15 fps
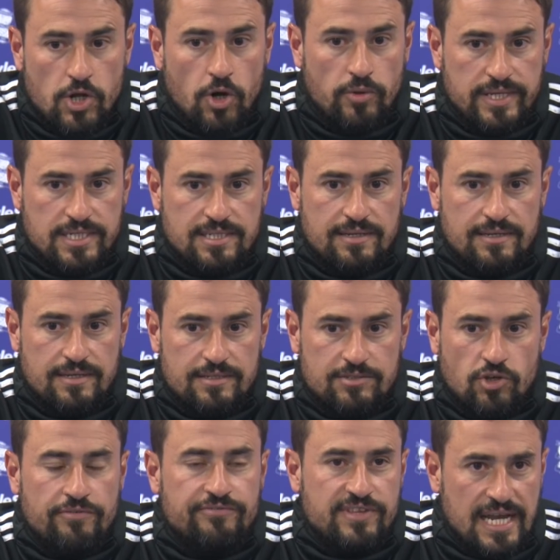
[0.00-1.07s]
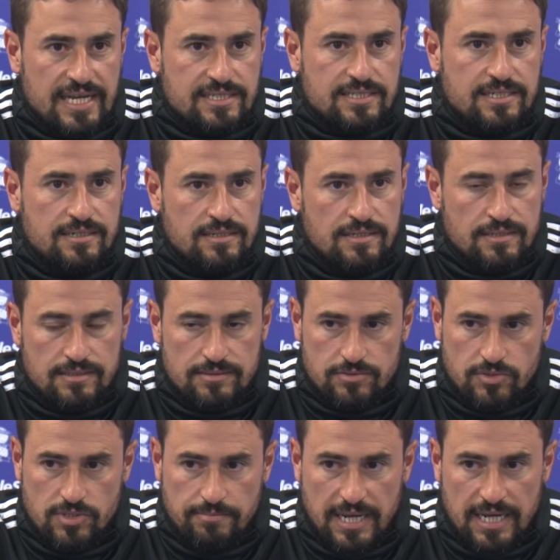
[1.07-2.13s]
know there's a tough task
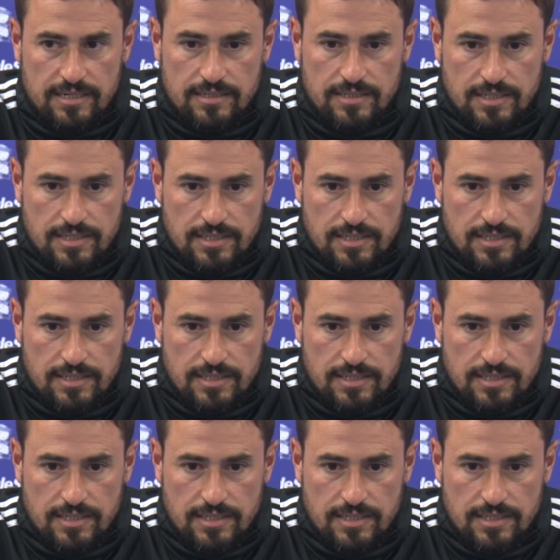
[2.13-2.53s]
to demand